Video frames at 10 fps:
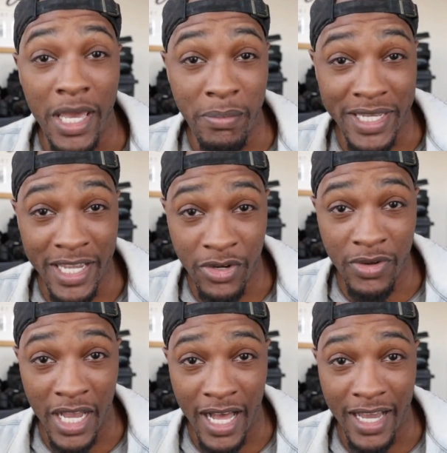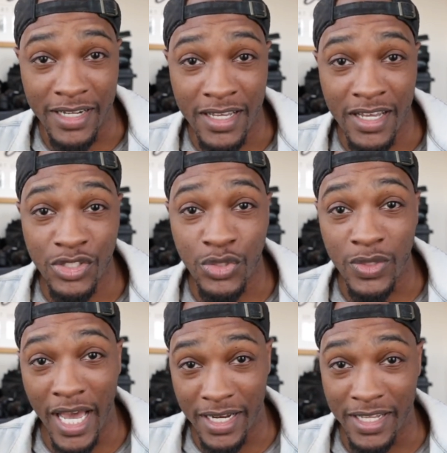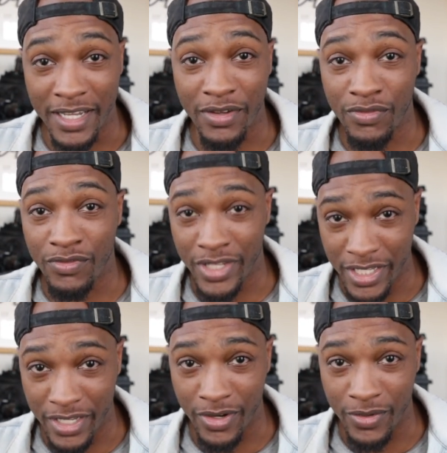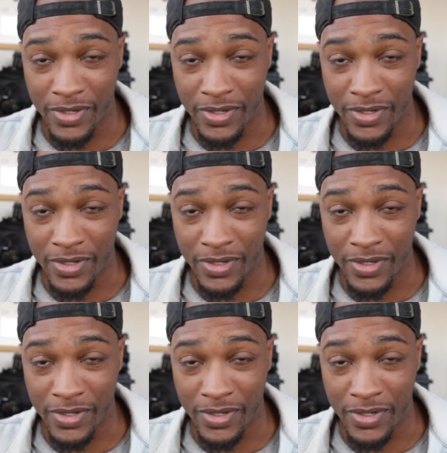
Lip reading: a beginner guide to editing video.